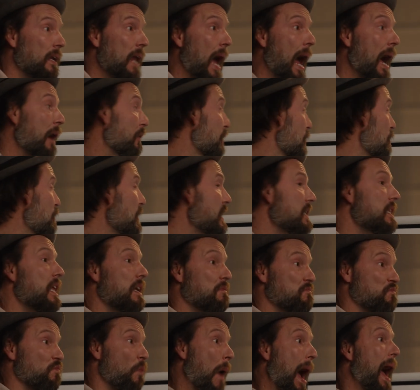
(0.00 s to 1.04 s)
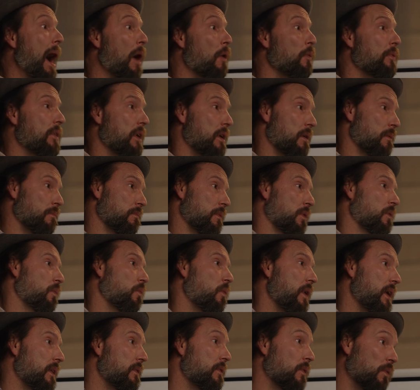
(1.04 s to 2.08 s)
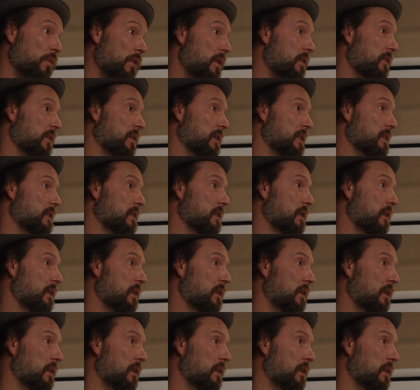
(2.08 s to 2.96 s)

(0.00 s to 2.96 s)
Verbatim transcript: and how can we wow them when they're with us.